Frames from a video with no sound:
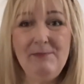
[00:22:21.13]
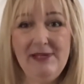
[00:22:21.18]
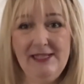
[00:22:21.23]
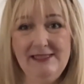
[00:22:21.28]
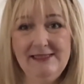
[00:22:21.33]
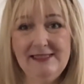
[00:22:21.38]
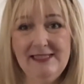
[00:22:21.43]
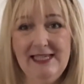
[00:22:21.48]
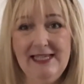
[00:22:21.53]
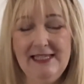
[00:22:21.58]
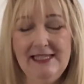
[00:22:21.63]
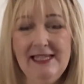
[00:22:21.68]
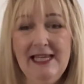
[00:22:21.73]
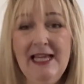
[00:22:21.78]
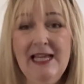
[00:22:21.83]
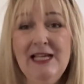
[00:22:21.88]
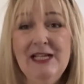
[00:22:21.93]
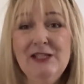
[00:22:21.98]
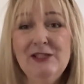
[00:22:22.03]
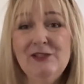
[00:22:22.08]
button
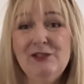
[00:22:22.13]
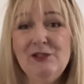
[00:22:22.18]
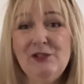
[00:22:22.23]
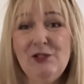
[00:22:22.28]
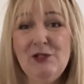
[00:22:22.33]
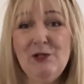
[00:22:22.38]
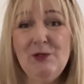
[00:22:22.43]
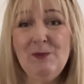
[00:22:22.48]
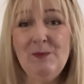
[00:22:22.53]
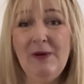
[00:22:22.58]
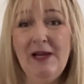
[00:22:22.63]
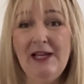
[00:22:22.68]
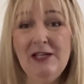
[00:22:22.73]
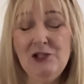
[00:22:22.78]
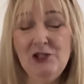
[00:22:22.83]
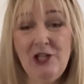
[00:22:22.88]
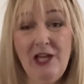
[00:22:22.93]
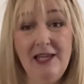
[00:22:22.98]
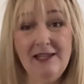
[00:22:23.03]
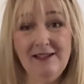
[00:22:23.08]
to my
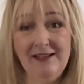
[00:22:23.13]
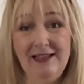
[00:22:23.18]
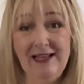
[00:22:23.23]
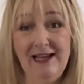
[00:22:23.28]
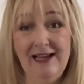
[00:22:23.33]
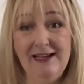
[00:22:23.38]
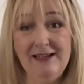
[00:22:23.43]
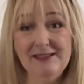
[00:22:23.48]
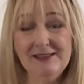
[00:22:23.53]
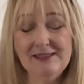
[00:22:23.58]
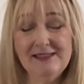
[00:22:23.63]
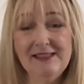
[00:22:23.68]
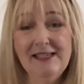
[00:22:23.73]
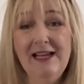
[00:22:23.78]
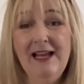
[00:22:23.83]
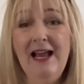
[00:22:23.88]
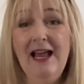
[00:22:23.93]
channel art.